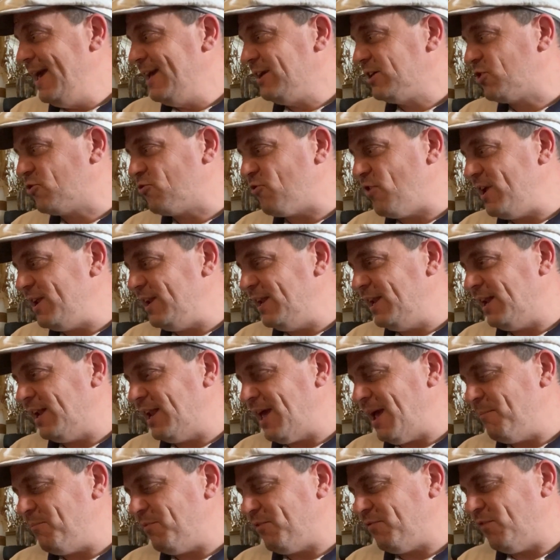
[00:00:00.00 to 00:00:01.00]
Great little
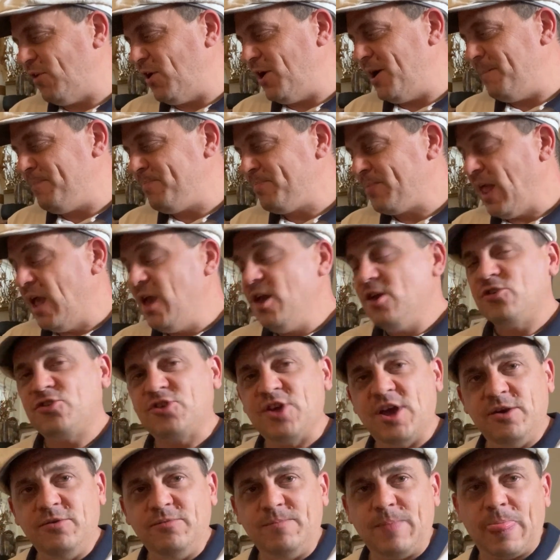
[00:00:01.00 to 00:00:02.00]
amplifier.
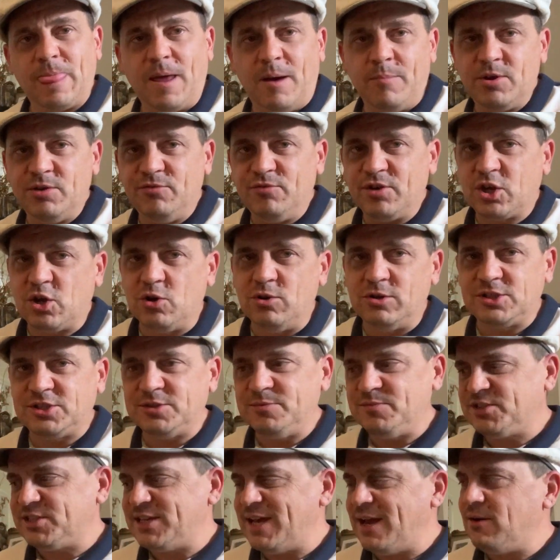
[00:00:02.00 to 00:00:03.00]
So I'm going to record
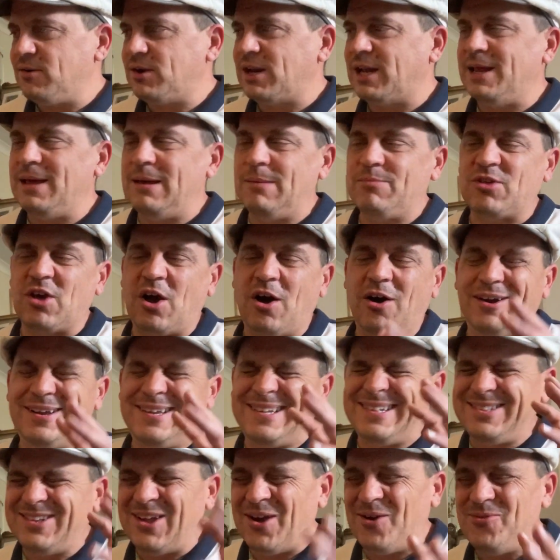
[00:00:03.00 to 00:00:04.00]
some sound clips. I
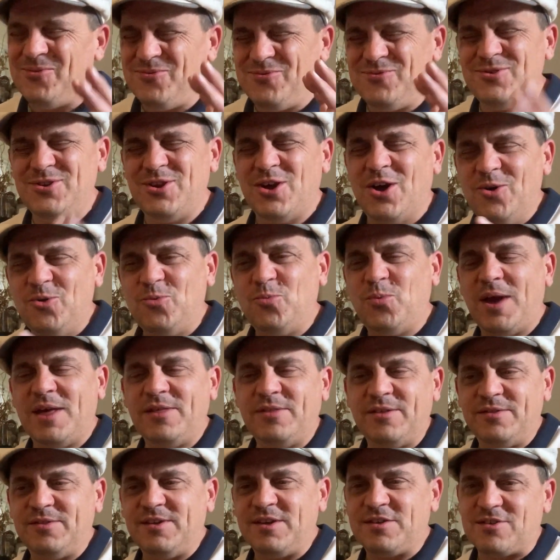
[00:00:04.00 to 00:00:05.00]
don't know
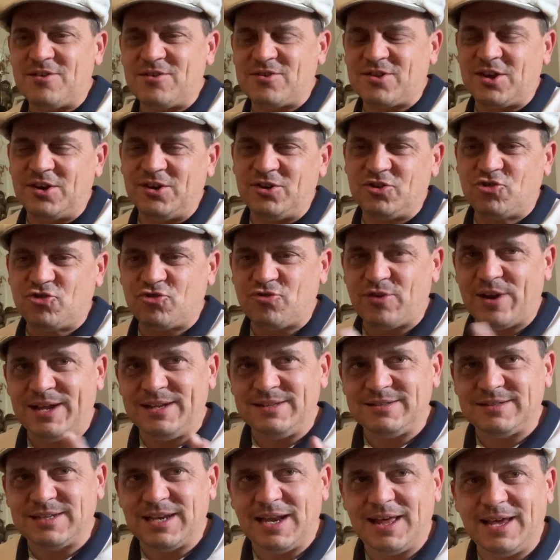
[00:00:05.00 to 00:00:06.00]
whether this is going to
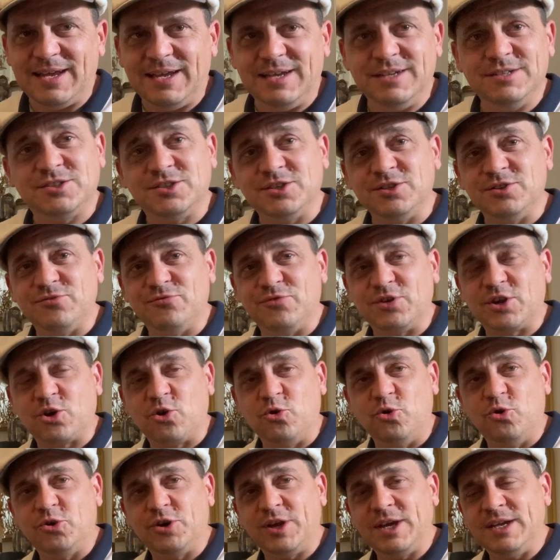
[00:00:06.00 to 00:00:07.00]
translate into the
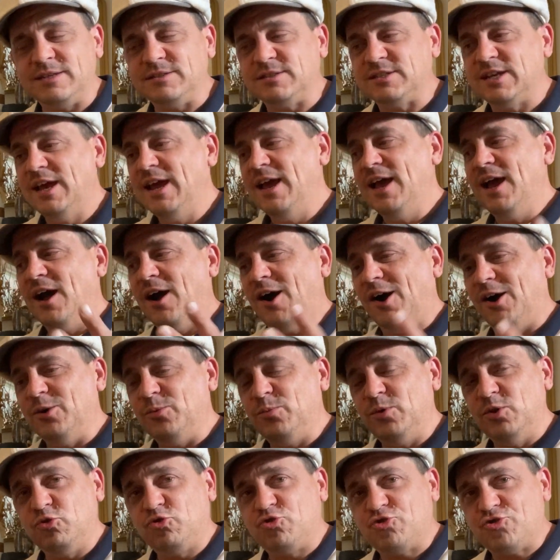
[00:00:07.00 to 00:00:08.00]
recordings. I
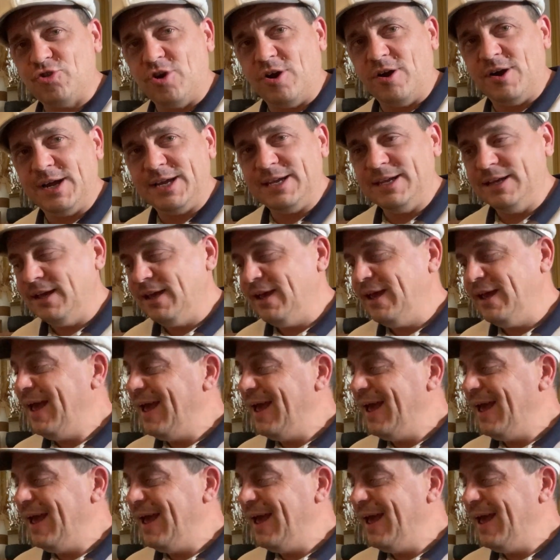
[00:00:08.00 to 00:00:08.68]
will try.